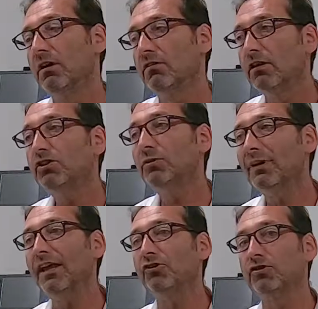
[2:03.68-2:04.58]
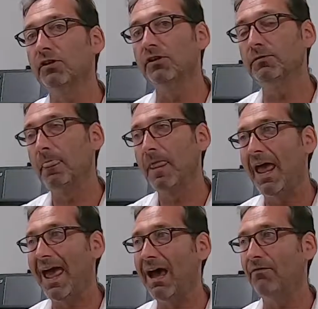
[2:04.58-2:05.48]
Those two electrodes
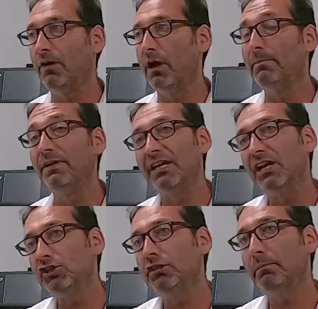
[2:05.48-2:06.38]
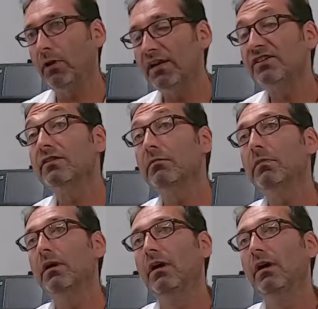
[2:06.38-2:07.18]
have a potential applied to them,